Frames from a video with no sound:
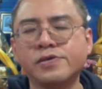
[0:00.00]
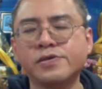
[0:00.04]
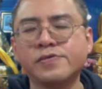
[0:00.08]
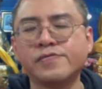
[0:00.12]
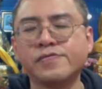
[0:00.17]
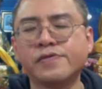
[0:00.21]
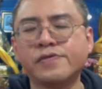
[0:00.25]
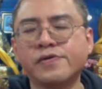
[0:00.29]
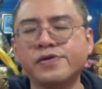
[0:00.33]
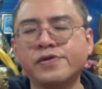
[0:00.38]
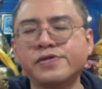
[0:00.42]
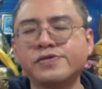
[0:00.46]

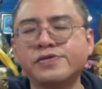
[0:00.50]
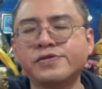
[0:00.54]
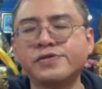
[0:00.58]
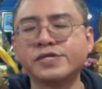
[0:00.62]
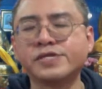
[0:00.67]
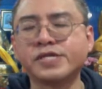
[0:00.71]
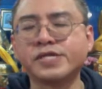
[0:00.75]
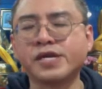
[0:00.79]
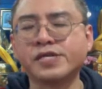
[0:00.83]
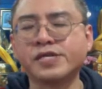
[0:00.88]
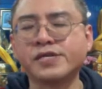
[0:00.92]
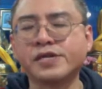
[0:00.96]
for it to
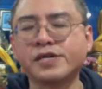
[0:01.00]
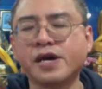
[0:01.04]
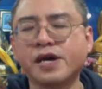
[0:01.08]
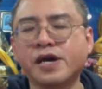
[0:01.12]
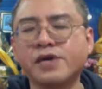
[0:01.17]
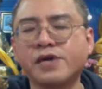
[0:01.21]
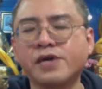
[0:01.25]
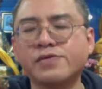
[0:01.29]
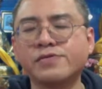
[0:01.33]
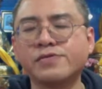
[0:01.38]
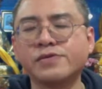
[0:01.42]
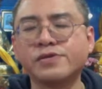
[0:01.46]
settle
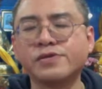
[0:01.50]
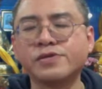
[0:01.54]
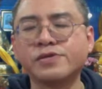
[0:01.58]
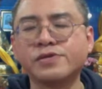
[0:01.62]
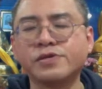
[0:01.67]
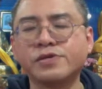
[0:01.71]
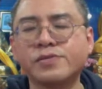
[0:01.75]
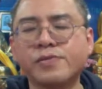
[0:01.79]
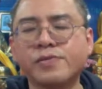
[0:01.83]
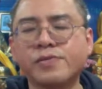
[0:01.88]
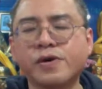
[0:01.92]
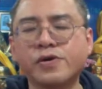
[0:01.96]
down into
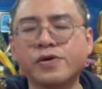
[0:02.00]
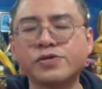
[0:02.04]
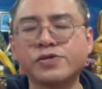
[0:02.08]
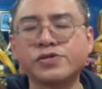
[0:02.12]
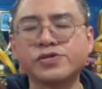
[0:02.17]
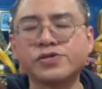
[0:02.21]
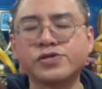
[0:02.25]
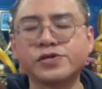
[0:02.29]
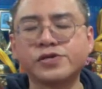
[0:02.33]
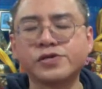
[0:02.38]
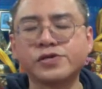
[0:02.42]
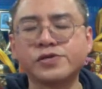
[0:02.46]
the
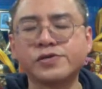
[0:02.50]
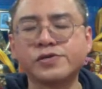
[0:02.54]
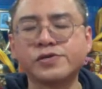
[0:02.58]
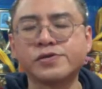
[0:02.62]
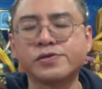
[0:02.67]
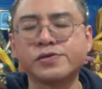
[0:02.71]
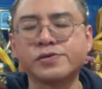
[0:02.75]
posture,